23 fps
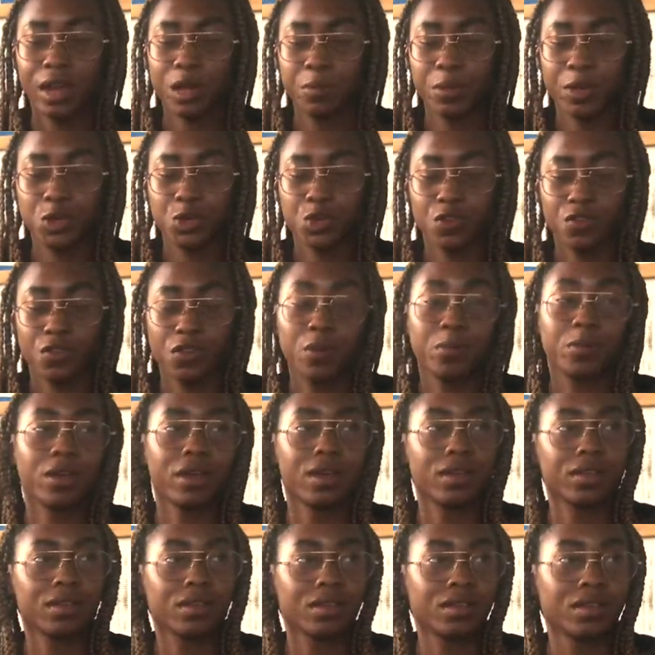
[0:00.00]
Any picture of him,
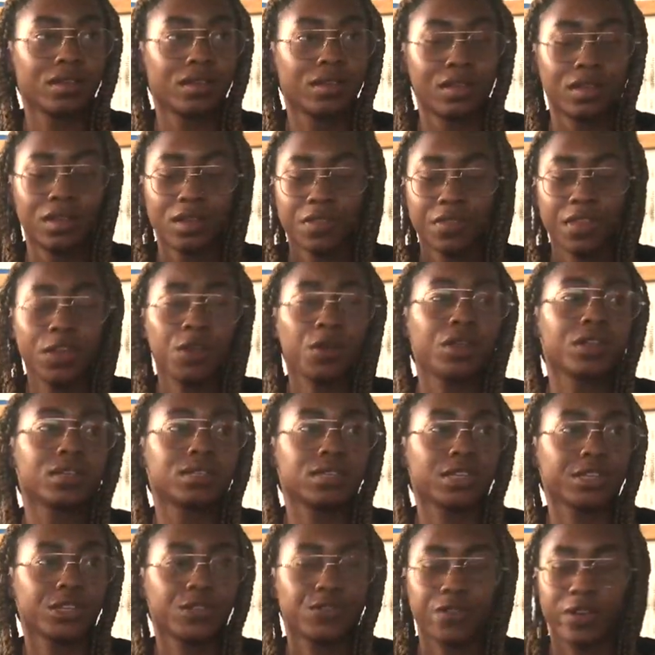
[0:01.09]
yeah. But you can
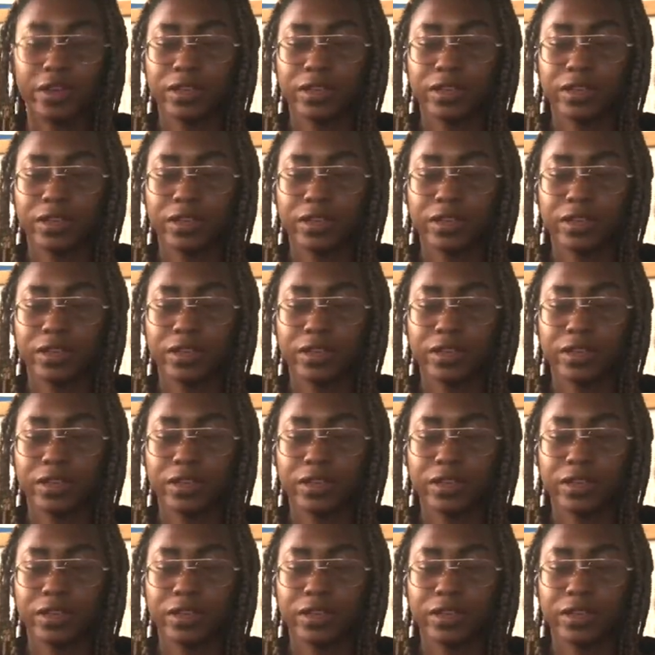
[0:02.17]
see his